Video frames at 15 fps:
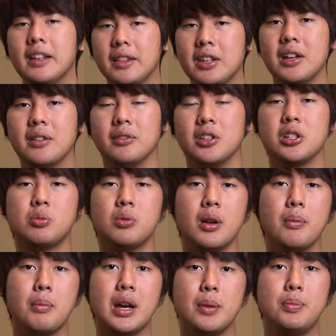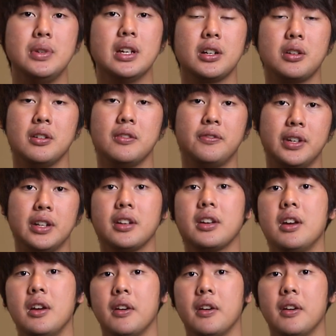then this one might be a good fit